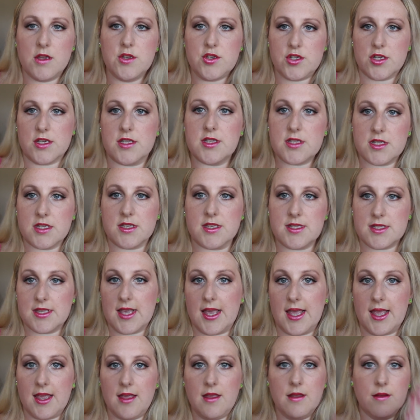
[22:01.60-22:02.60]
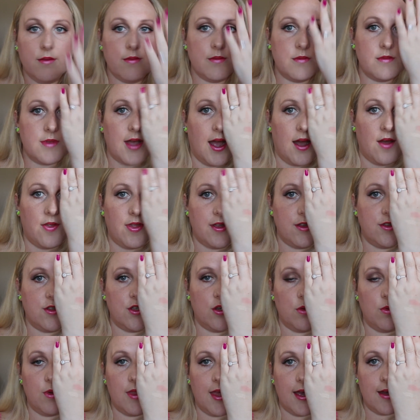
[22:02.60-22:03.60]
just to see how they
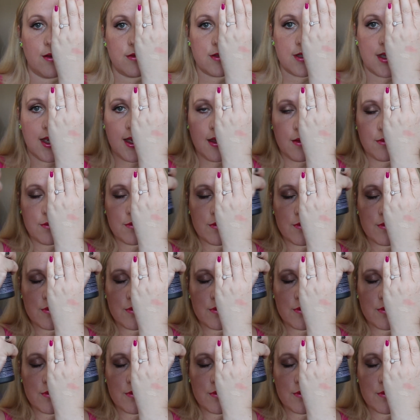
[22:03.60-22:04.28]
do without it.